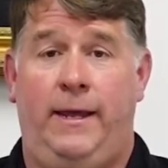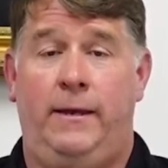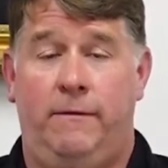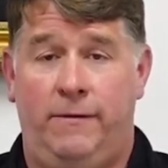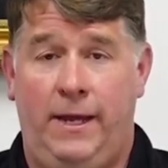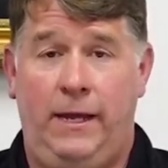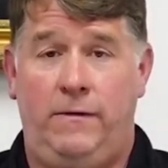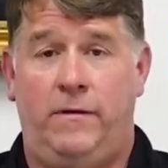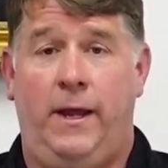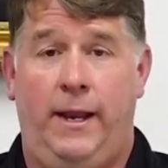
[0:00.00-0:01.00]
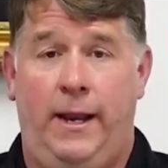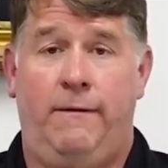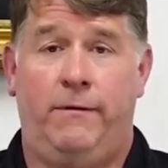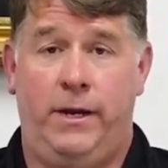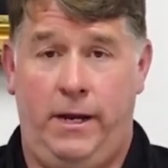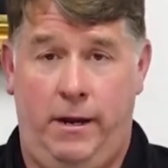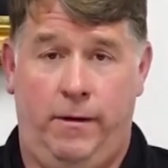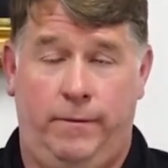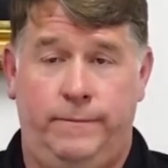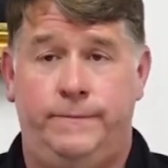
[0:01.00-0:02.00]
end of each and every year.